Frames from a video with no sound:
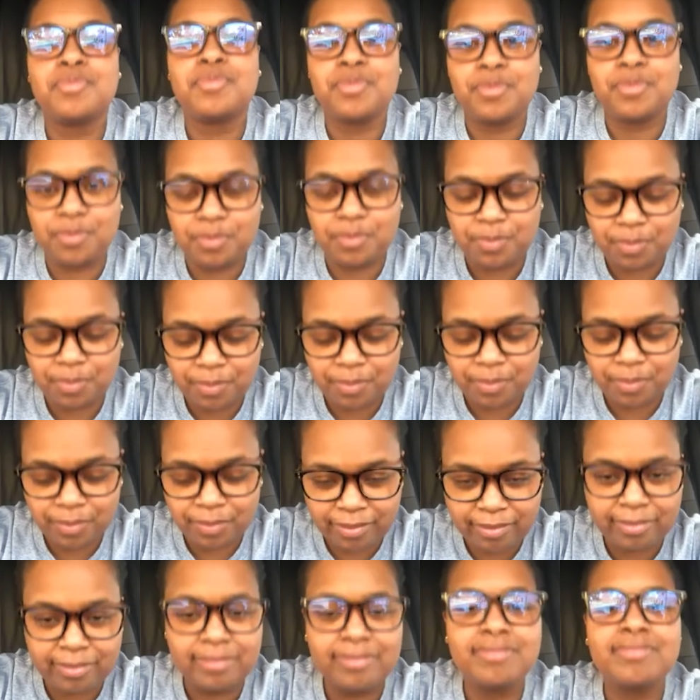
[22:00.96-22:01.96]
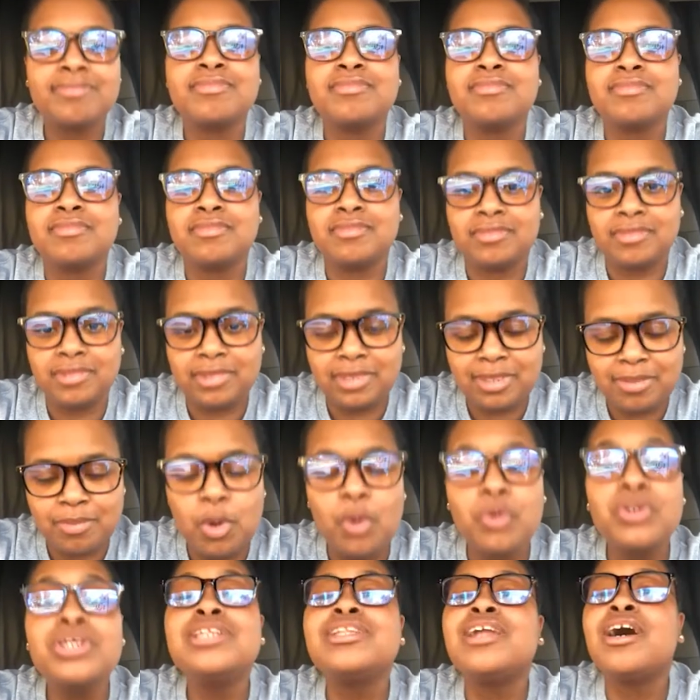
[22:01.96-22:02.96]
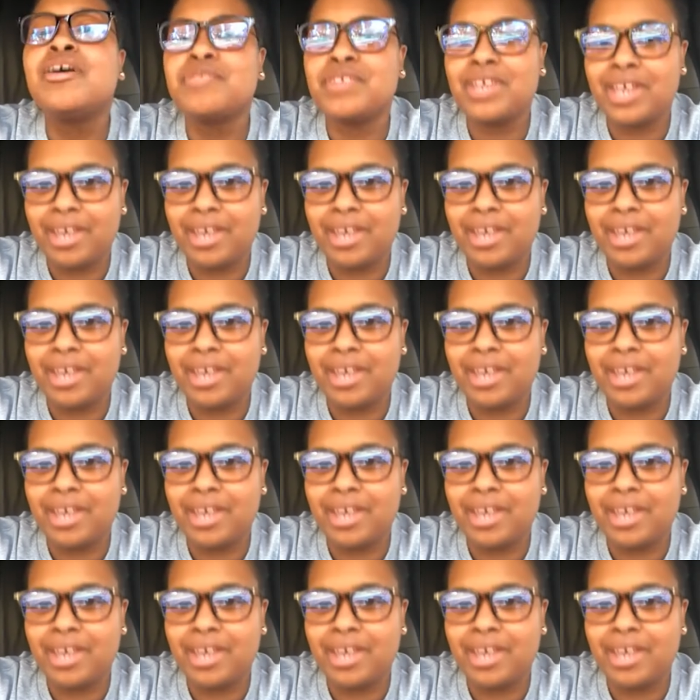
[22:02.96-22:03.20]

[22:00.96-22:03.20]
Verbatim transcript: Love. She needs to come back. Monie Love,